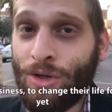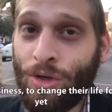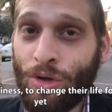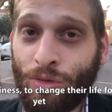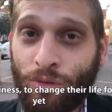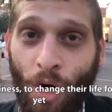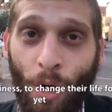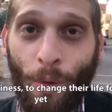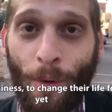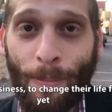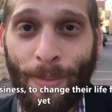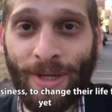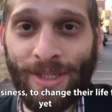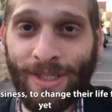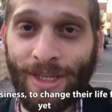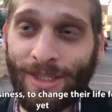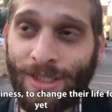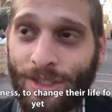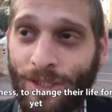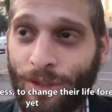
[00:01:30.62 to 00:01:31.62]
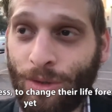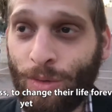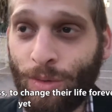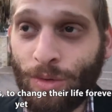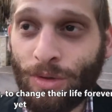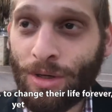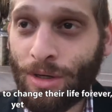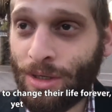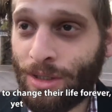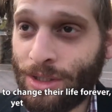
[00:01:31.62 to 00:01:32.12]
to grow a business,
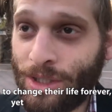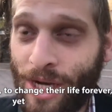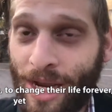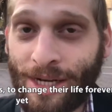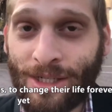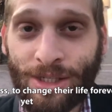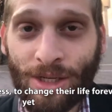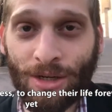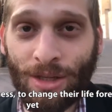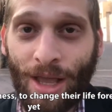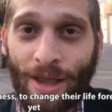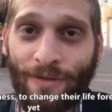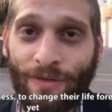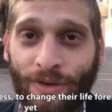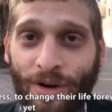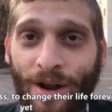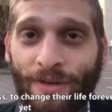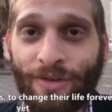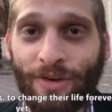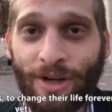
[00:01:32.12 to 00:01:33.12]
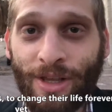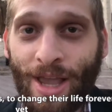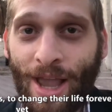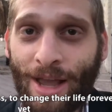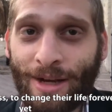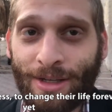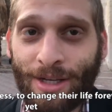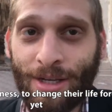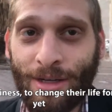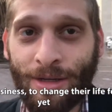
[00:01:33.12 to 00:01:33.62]
to change their life forever,
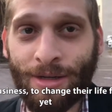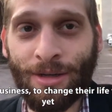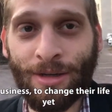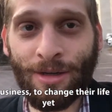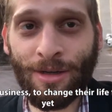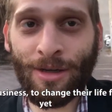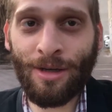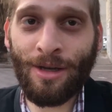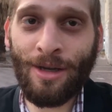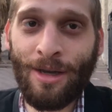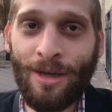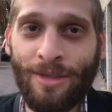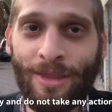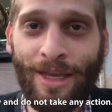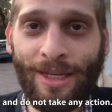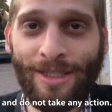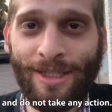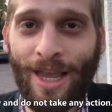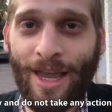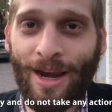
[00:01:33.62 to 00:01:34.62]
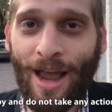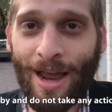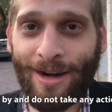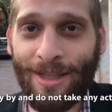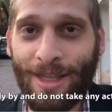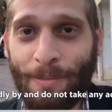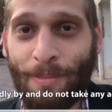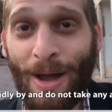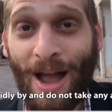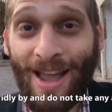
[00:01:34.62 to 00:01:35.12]
yet they stand
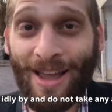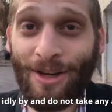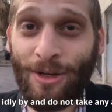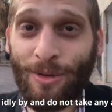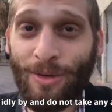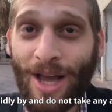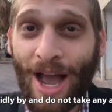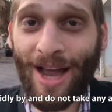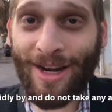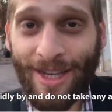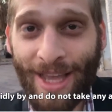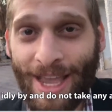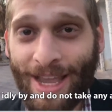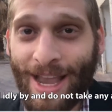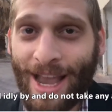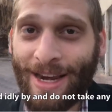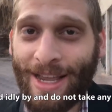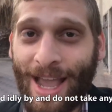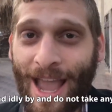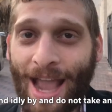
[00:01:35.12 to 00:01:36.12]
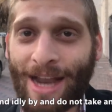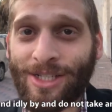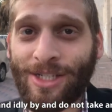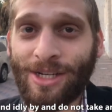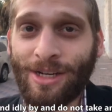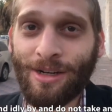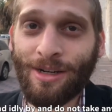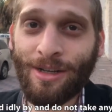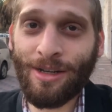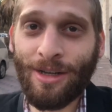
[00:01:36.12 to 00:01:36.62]
idly by and do not take any
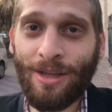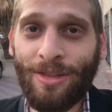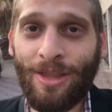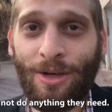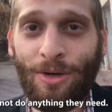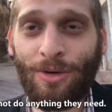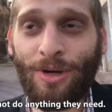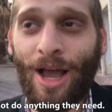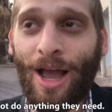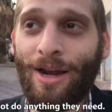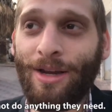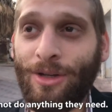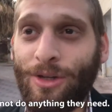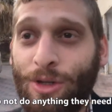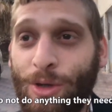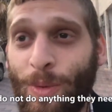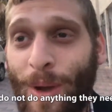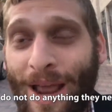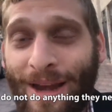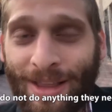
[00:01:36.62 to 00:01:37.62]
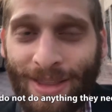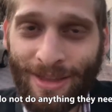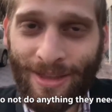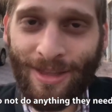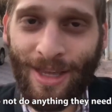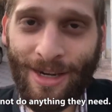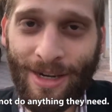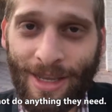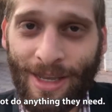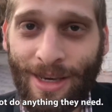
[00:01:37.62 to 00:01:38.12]
action. They do not do
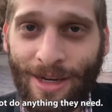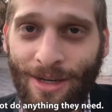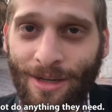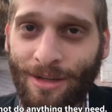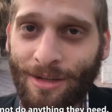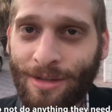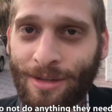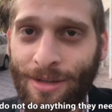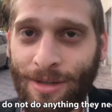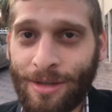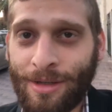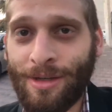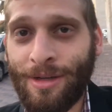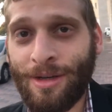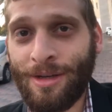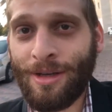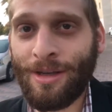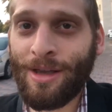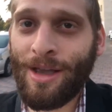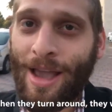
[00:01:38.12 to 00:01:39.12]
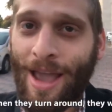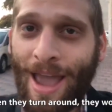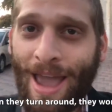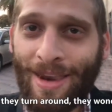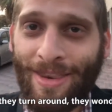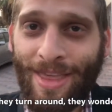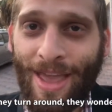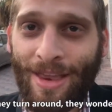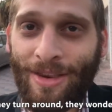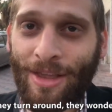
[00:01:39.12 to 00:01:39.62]
anything they need.
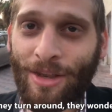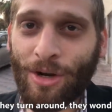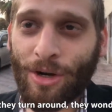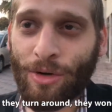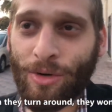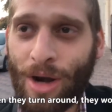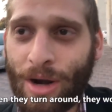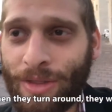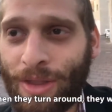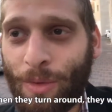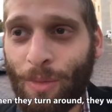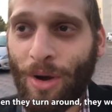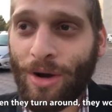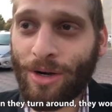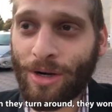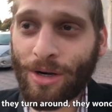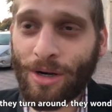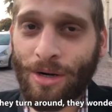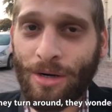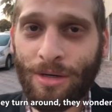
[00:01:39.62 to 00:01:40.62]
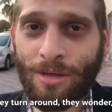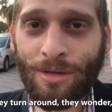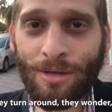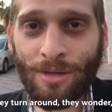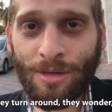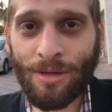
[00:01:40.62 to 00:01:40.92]
And then they turn around and they wonder,